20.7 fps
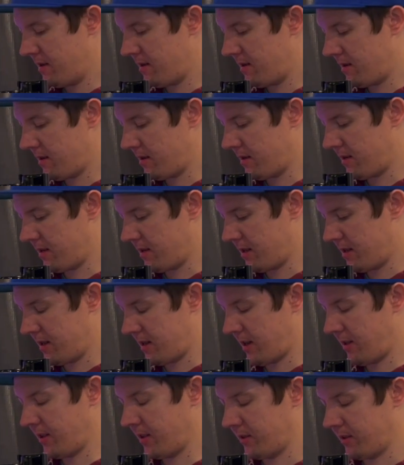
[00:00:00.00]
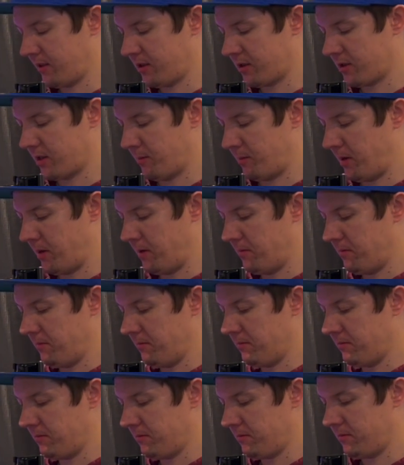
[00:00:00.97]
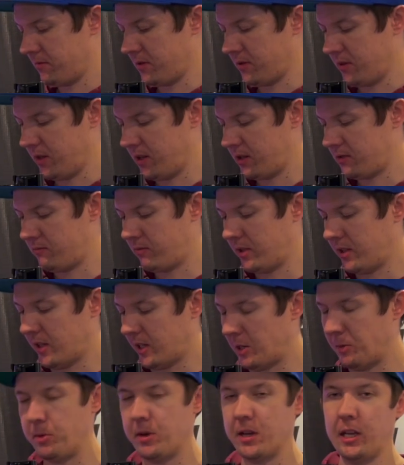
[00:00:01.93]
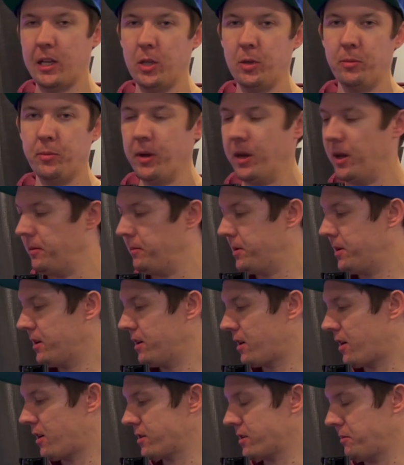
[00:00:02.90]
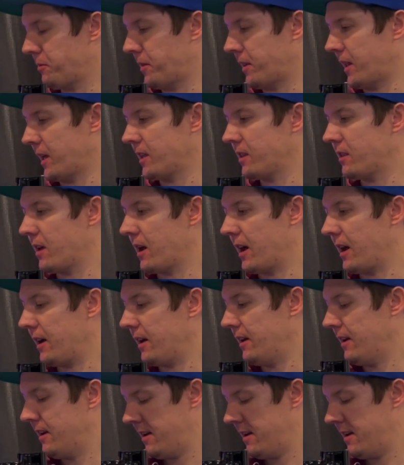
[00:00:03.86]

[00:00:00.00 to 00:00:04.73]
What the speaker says: I think this could have been, you know, these really need to be aluminum or something like that.